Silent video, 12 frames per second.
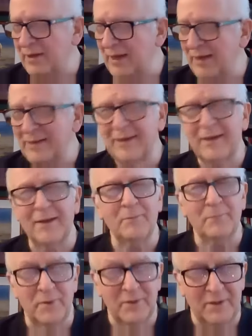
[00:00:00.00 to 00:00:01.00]
I
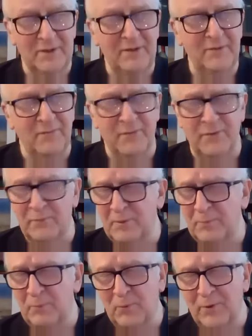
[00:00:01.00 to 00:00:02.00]
can't believe the
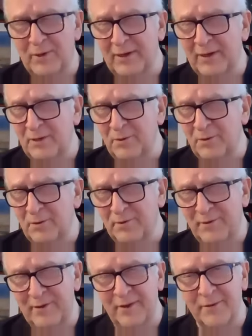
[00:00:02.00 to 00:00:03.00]
report I heard
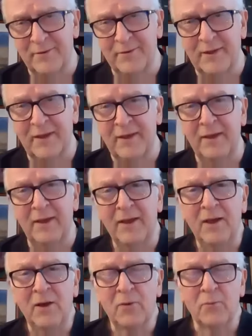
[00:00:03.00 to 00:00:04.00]
the other day,
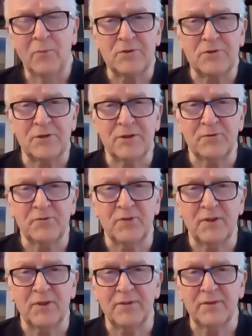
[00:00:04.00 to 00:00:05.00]
which is
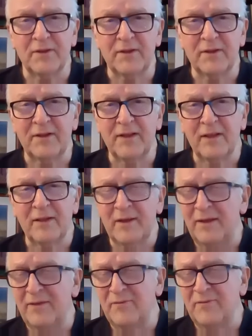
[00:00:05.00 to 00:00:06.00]
that the
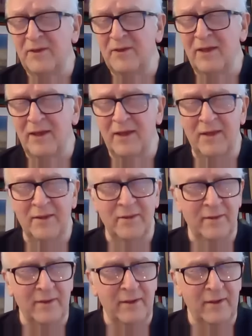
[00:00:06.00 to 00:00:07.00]
Navy
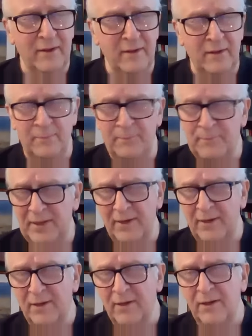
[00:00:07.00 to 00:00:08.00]
and the
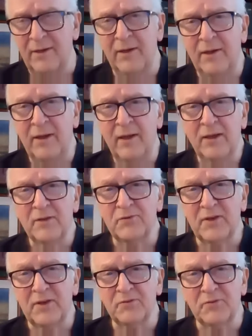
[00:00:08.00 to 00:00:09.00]
Pentagon
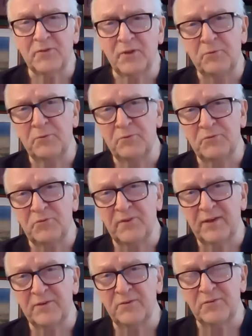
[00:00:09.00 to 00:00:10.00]
says those
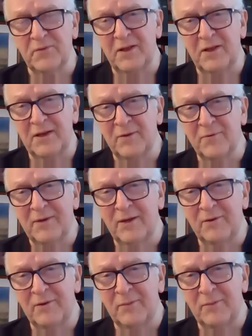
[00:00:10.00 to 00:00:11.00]
things flying
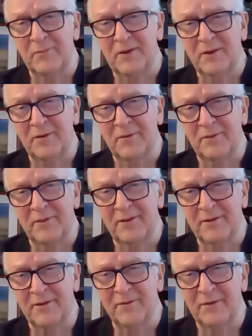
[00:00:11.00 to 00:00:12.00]
around up there
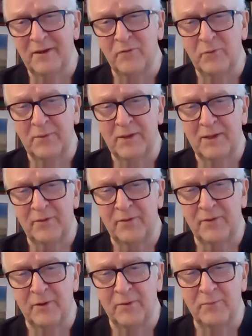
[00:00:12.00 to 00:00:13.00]
that everybody
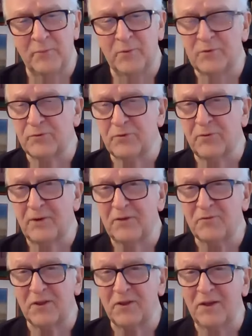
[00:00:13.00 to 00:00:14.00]
thought was
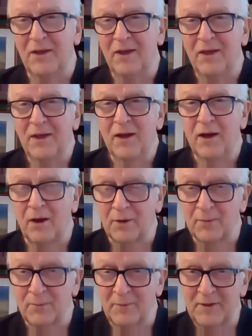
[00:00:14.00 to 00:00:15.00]
crazy
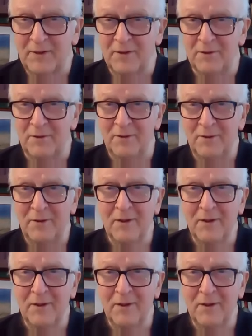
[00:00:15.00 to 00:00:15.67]
are real,